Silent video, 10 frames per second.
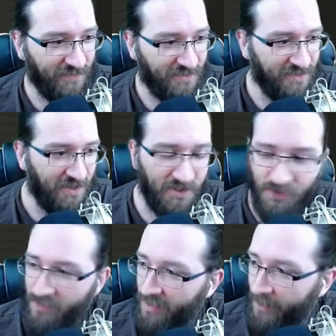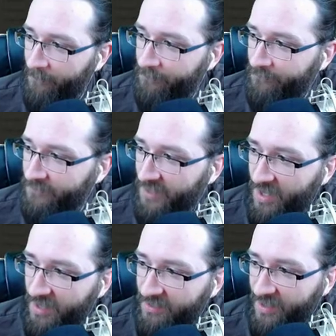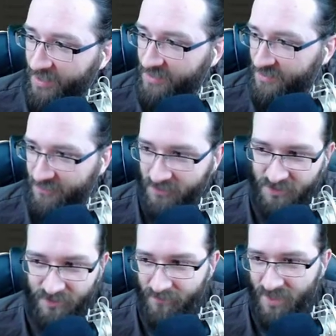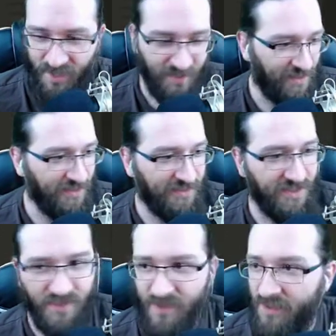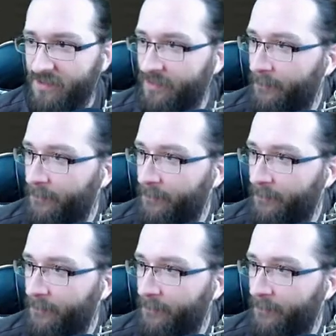So, yeah, thanks for stopping by. I'll see you then.